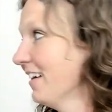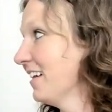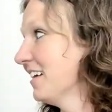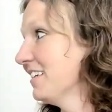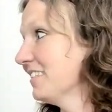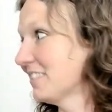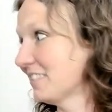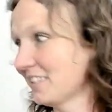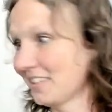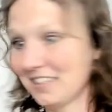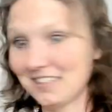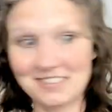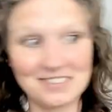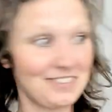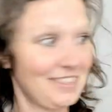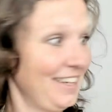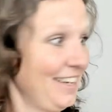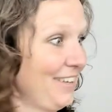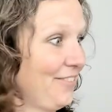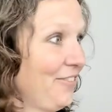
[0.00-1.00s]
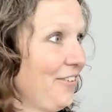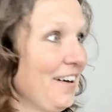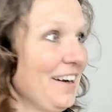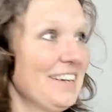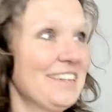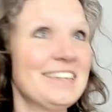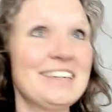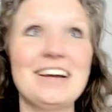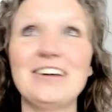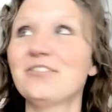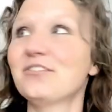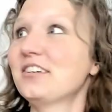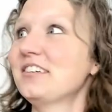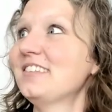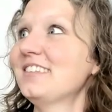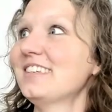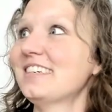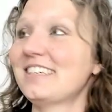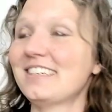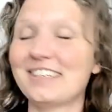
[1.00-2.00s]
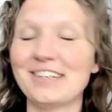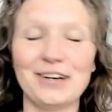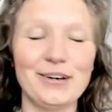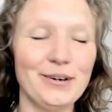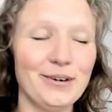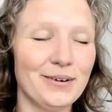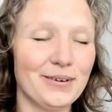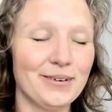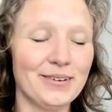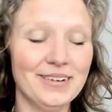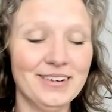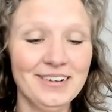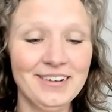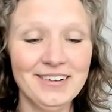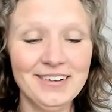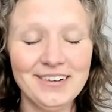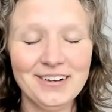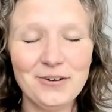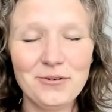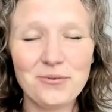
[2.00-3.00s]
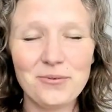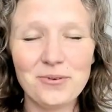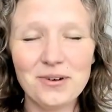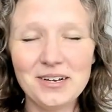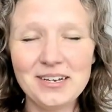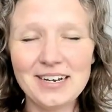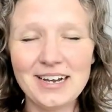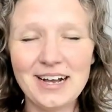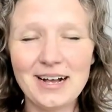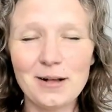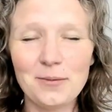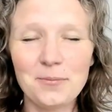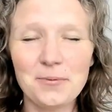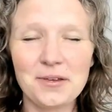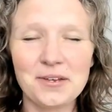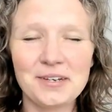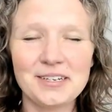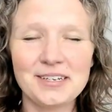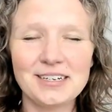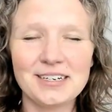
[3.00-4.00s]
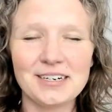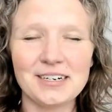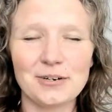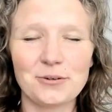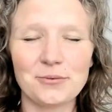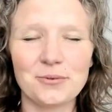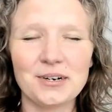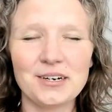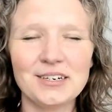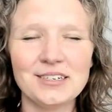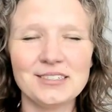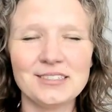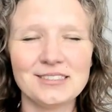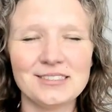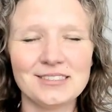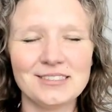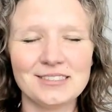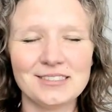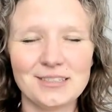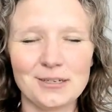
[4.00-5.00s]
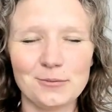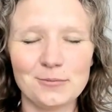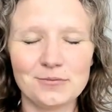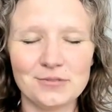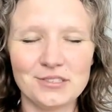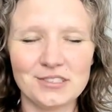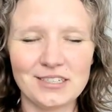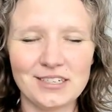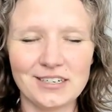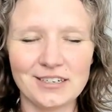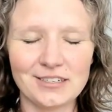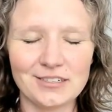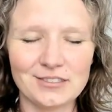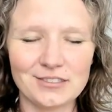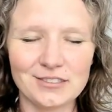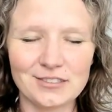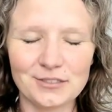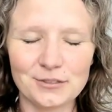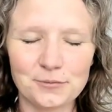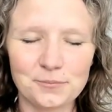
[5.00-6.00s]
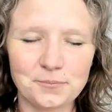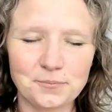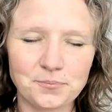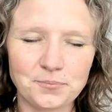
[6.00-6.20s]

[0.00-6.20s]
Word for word: It's just like, where did everything go? What happened here? Where is this upstairs here?